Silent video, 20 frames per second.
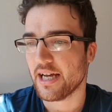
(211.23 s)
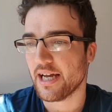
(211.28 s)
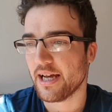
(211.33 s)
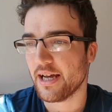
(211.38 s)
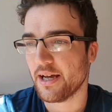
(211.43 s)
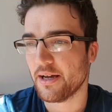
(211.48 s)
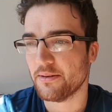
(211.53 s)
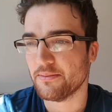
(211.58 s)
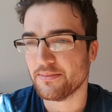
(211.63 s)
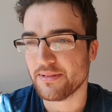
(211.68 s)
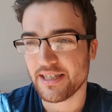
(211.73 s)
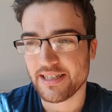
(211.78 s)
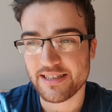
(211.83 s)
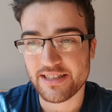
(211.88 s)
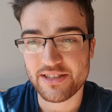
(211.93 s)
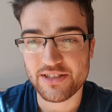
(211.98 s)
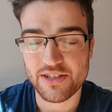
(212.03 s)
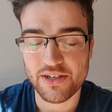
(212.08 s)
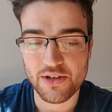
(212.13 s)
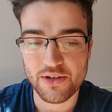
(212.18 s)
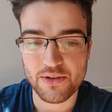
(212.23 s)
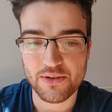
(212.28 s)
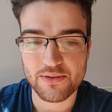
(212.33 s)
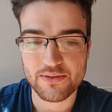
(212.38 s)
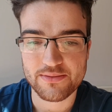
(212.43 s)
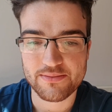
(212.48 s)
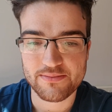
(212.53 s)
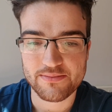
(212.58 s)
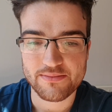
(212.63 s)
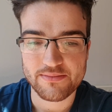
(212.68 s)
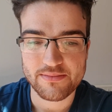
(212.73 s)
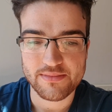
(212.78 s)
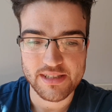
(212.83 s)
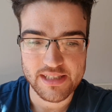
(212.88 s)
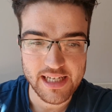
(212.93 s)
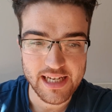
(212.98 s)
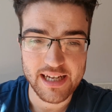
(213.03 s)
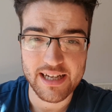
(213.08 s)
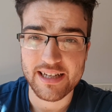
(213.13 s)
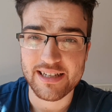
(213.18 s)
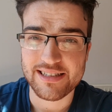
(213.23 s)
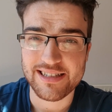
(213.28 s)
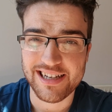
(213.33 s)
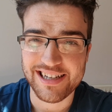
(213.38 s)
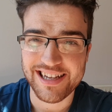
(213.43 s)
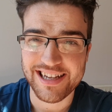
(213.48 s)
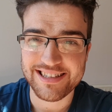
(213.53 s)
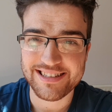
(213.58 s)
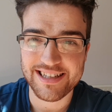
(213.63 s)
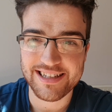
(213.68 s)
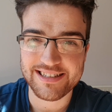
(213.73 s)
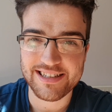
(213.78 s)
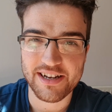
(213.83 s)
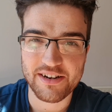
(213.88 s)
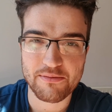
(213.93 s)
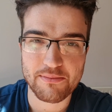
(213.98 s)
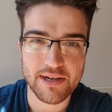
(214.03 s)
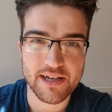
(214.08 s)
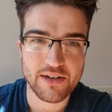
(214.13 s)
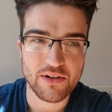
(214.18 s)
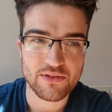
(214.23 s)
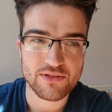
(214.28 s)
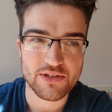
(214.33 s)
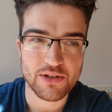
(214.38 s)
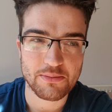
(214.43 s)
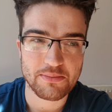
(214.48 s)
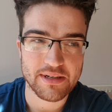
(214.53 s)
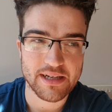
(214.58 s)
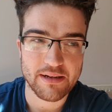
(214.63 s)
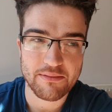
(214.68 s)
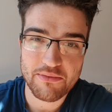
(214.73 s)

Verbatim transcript: Um, and so yeah, I guess that's kind of my whole topic.